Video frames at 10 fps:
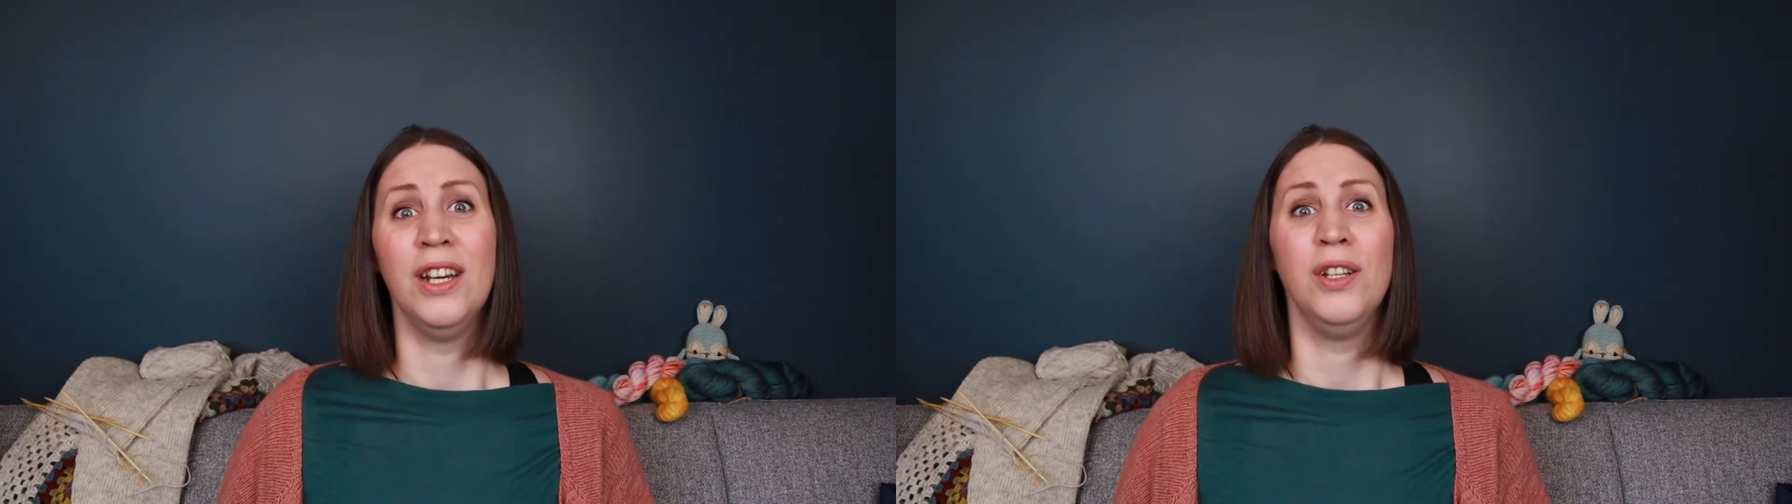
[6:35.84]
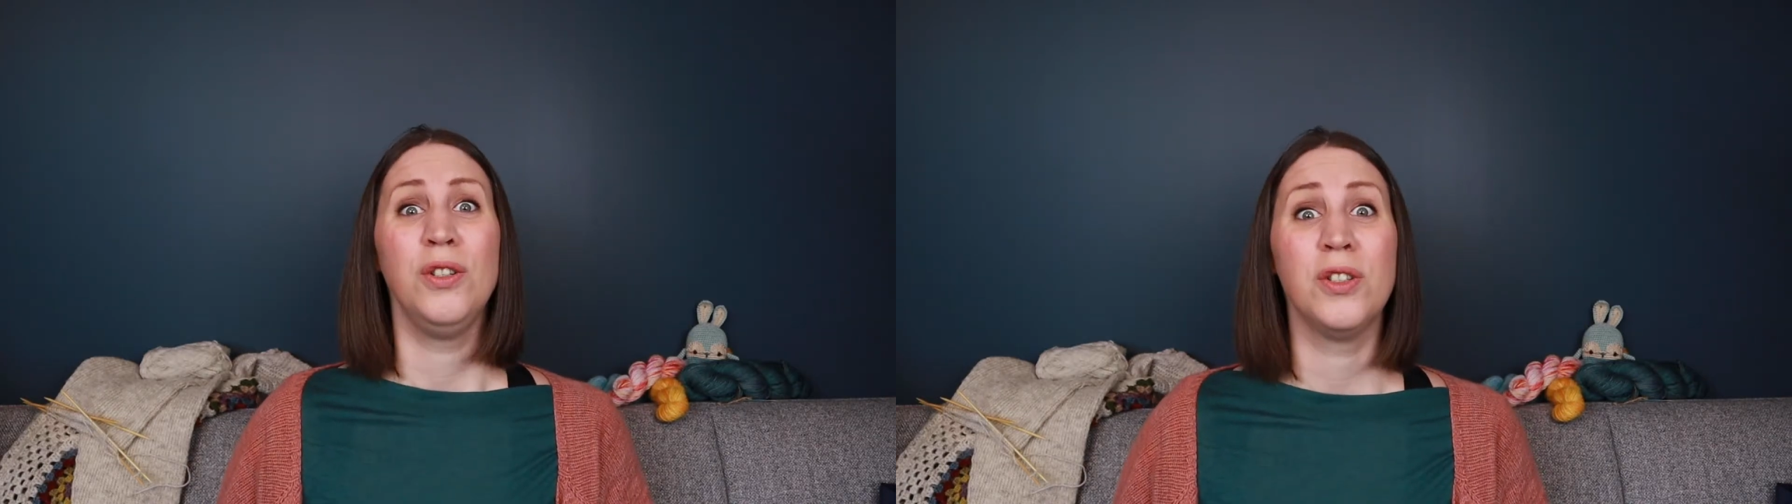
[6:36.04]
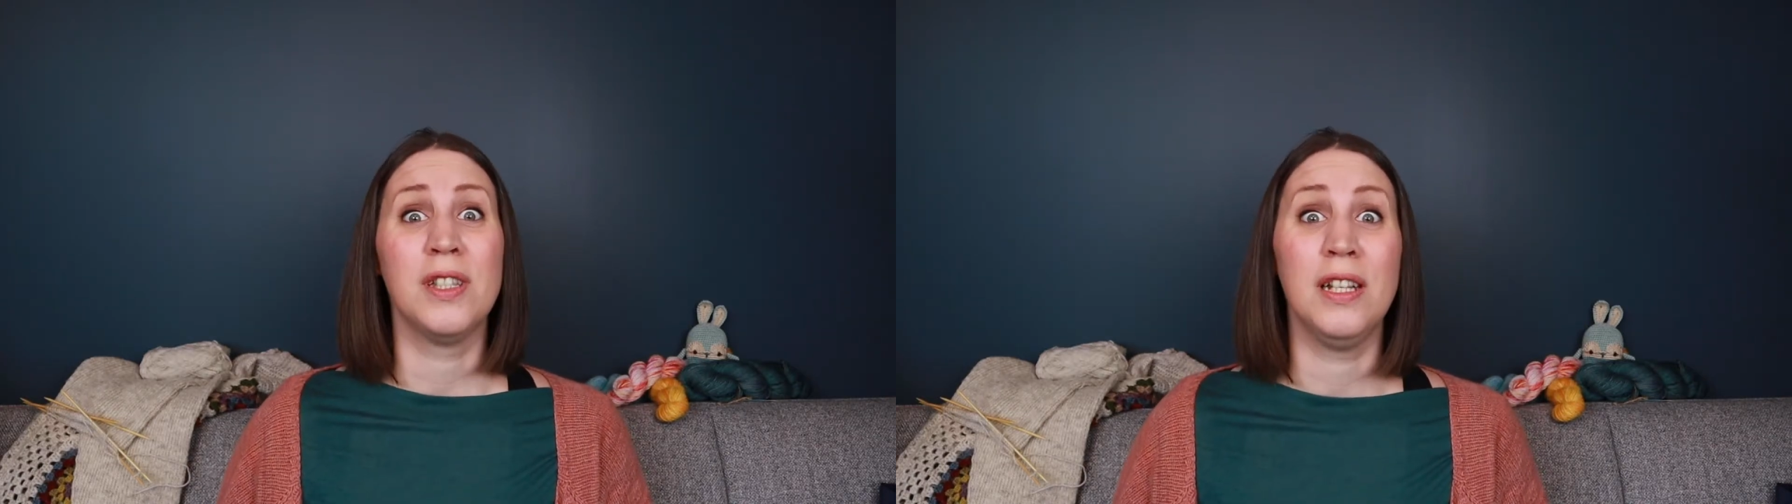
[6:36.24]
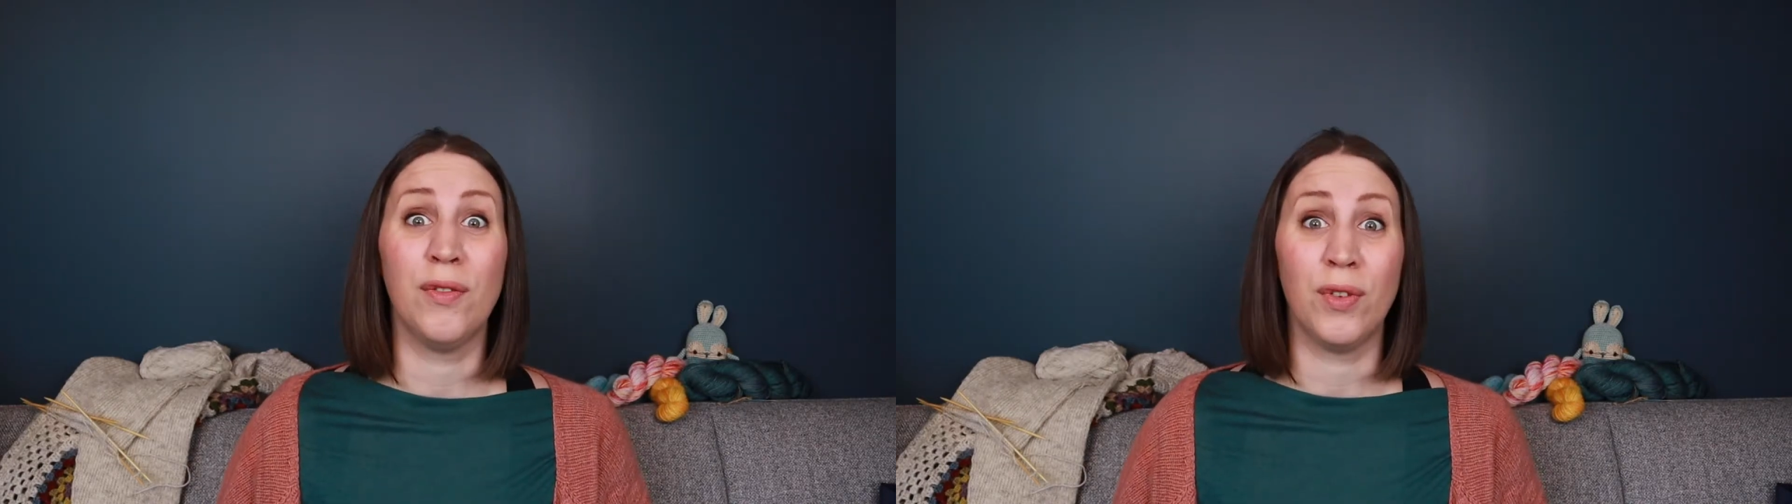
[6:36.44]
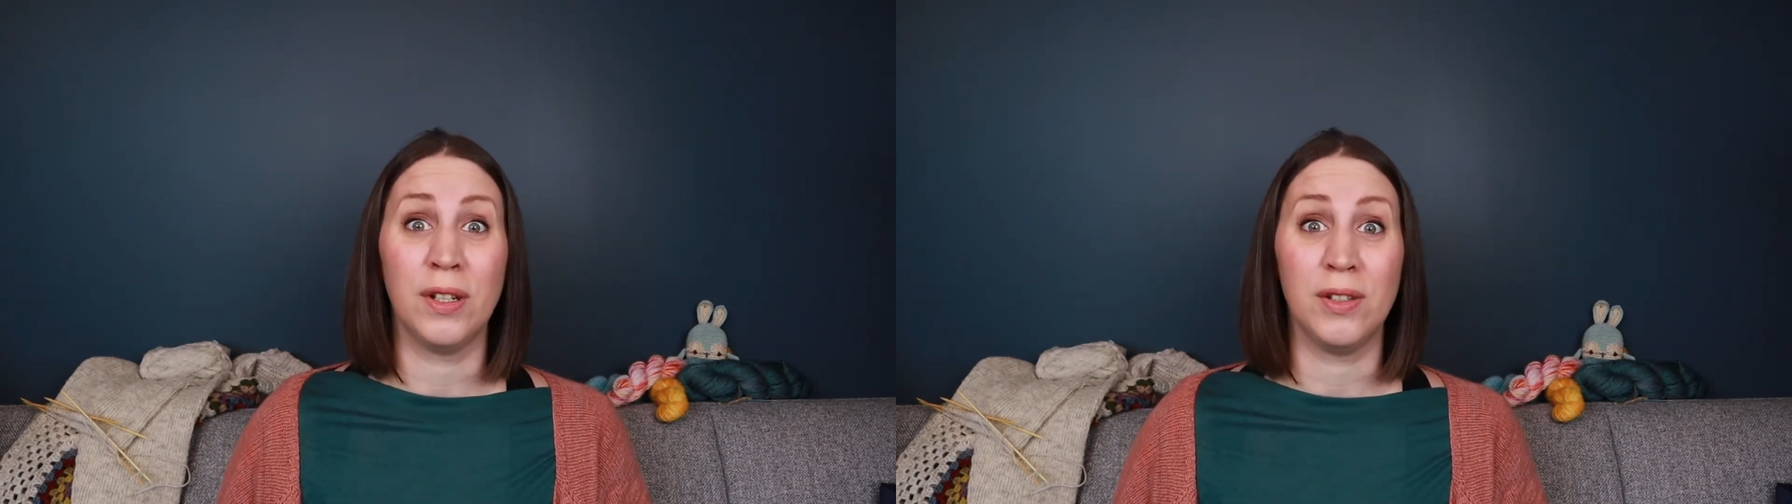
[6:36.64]
you just need a
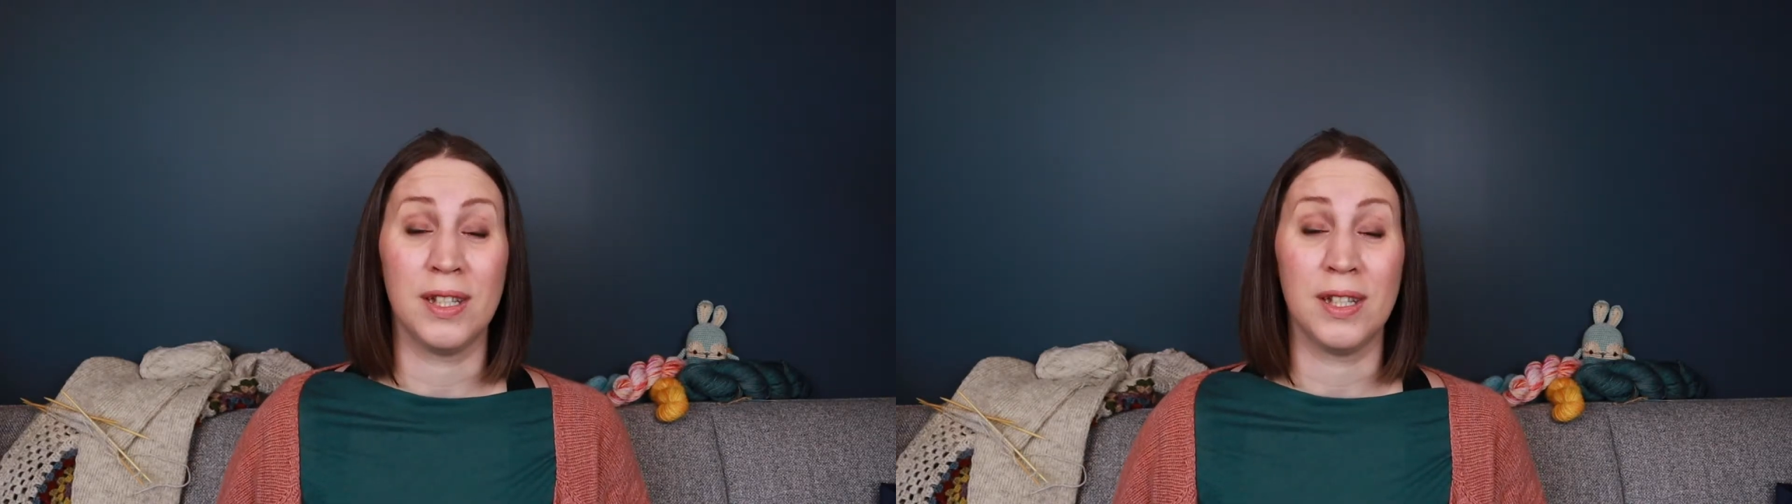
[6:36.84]
friend to